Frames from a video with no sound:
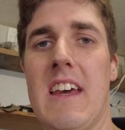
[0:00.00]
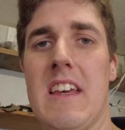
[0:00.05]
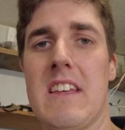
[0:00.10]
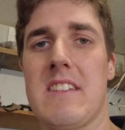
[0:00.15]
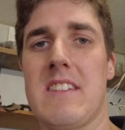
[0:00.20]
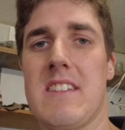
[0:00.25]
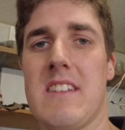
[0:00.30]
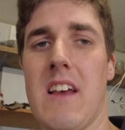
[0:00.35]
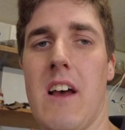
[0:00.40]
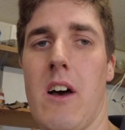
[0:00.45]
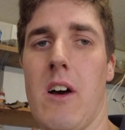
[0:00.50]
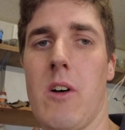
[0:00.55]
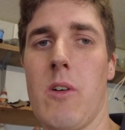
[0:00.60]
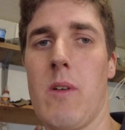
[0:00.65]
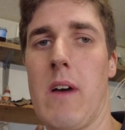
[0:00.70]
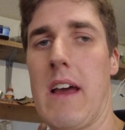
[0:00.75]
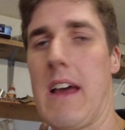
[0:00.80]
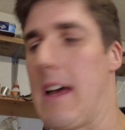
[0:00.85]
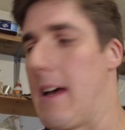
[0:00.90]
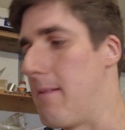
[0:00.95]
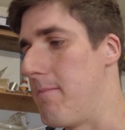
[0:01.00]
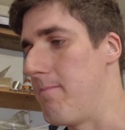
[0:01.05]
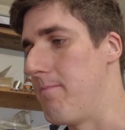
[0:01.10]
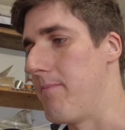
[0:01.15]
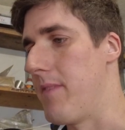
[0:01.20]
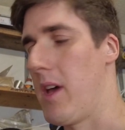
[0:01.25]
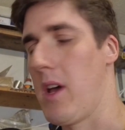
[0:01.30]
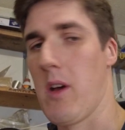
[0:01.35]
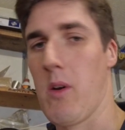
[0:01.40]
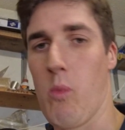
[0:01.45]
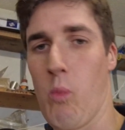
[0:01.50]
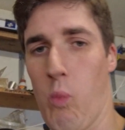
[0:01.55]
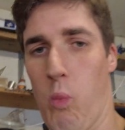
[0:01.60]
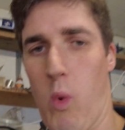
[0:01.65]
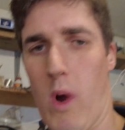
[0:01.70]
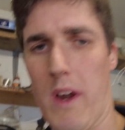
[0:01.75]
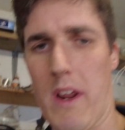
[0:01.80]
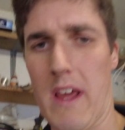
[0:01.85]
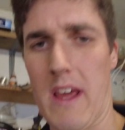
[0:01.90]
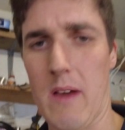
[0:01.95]
So
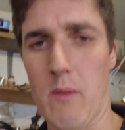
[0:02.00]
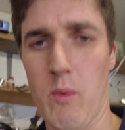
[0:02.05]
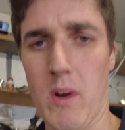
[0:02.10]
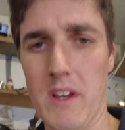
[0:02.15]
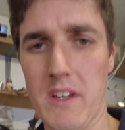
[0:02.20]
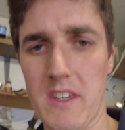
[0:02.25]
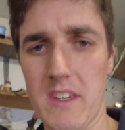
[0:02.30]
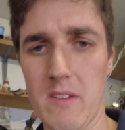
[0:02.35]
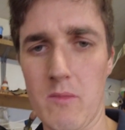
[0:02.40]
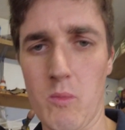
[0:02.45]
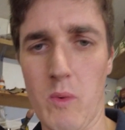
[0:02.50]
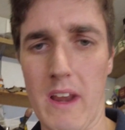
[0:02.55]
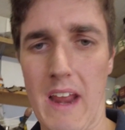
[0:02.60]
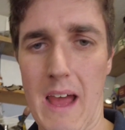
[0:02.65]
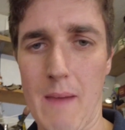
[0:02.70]
what